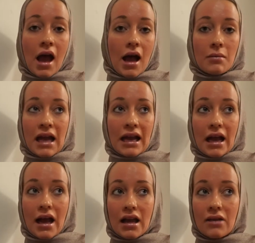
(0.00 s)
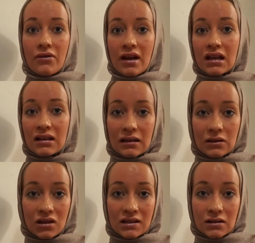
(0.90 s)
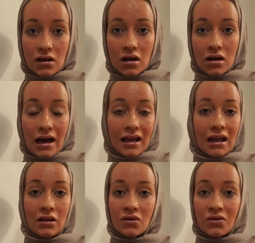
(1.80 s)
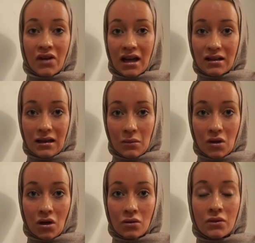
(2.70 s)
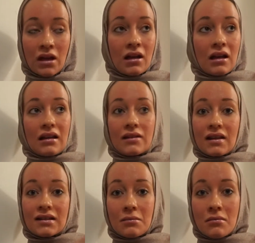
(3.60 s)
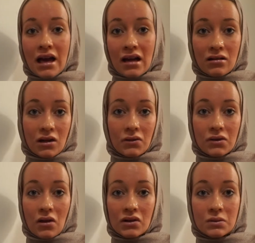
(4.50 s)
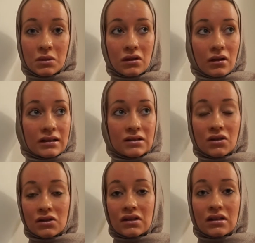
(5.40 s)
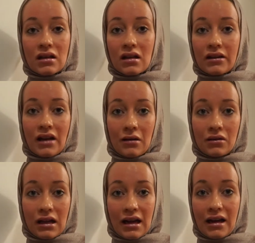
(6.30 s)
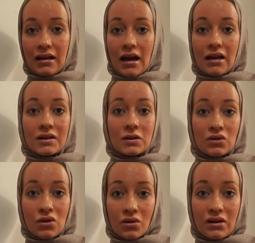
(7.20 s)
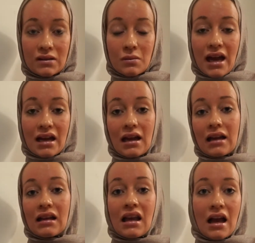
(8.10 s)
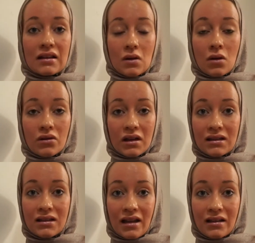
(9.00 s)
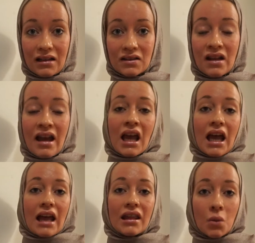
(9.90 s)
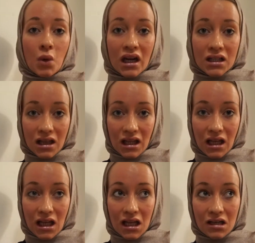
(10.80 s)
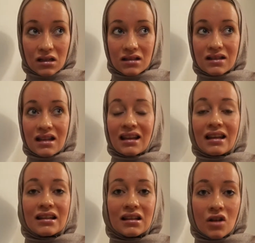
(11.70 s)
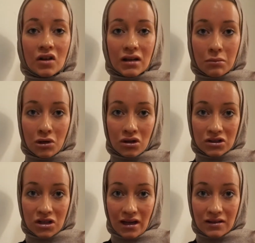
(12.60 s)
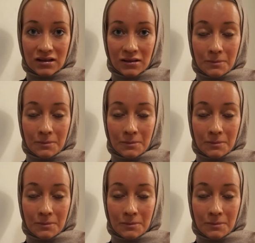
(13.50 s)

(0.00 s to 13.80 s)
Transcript: I'm like, if I get into this car, I cannot fight him, you know. It doesn't matter if the hospital is just down the line. I don't know this man, and he has already done this. And the weird thing here is that he did not apologize,